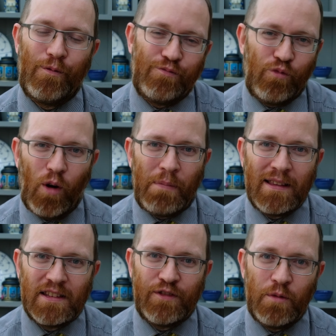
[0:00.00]
what
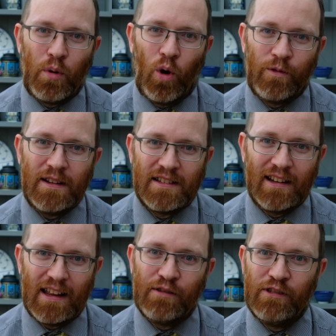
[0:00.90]
pens have you bought
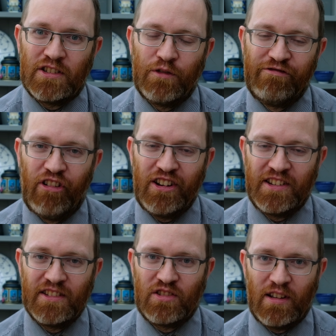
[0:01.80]
recently which have
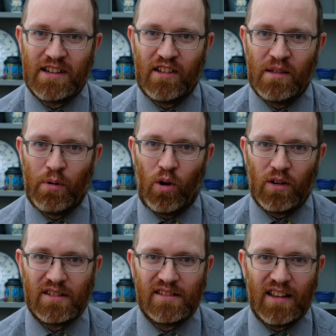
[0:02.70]
written straight out of the
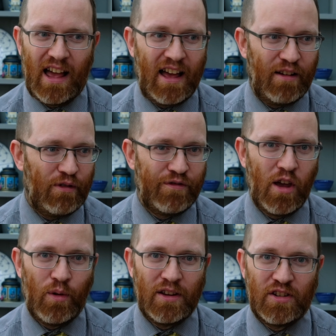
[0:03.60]
box with
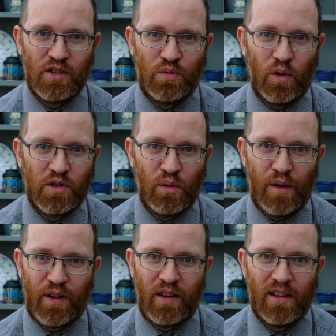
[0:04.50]
no issues
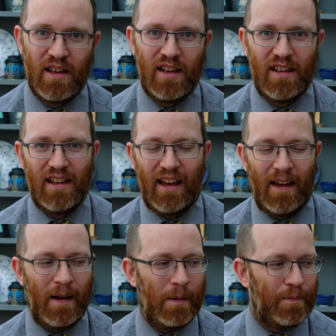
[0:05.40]
whatsoever?
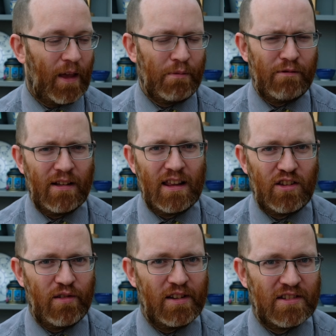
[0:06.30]
I'd be really
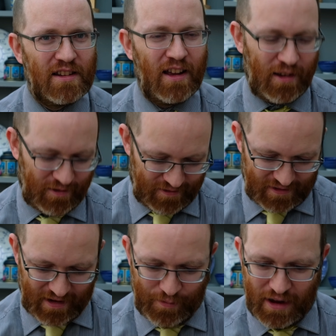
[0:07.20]
curious to know.
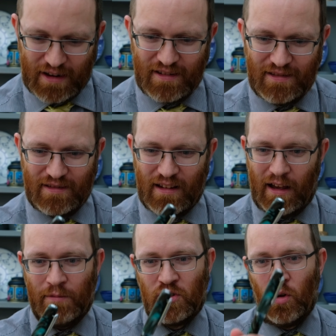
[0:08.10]
I mean,
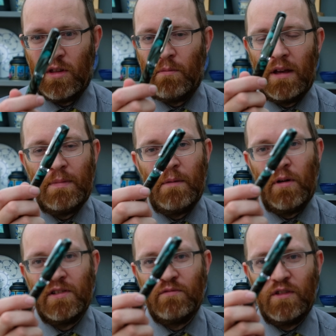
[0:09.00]
I'm sure there may be a
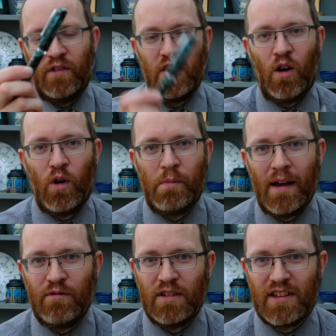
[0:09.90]
person with a Narwhal
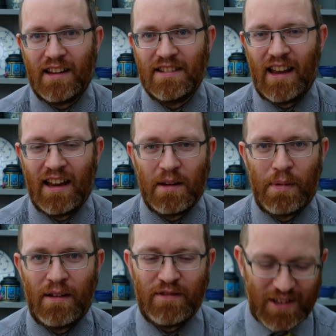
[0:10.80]
pen which hasn't had a
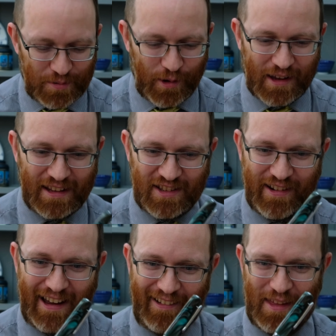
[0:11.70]
pen which is working
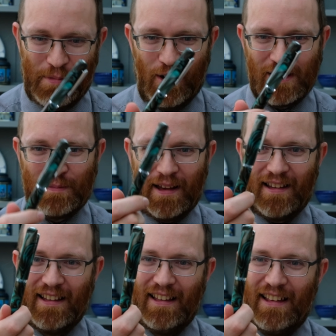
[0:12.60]
straight out of the box, but